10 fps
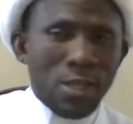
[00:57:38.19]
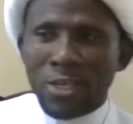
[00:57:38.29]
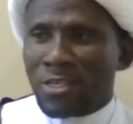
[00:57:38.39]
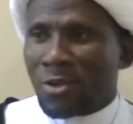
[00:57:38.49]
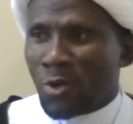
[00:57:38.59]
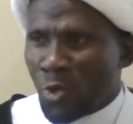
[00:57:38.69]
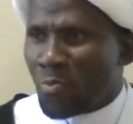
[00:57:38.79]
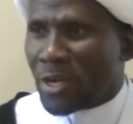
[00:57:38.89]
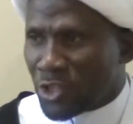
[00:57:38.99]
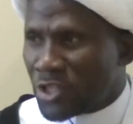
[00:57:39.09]
They say, oh
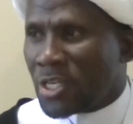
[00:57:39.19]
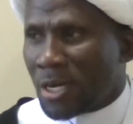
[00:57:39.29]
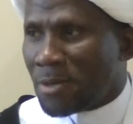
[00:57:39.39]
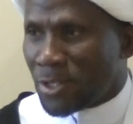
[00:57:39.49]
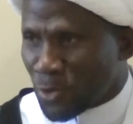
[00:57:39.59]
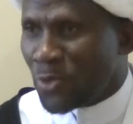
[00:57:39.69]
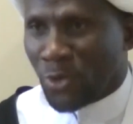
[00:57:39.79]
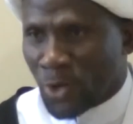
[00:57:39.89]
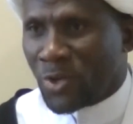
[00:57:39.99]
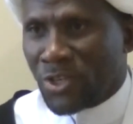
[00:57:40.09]
my Shia, my true
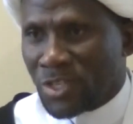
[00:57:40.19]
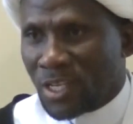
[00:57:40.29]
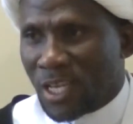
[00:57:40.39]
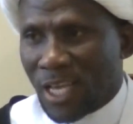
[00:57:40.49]
followers,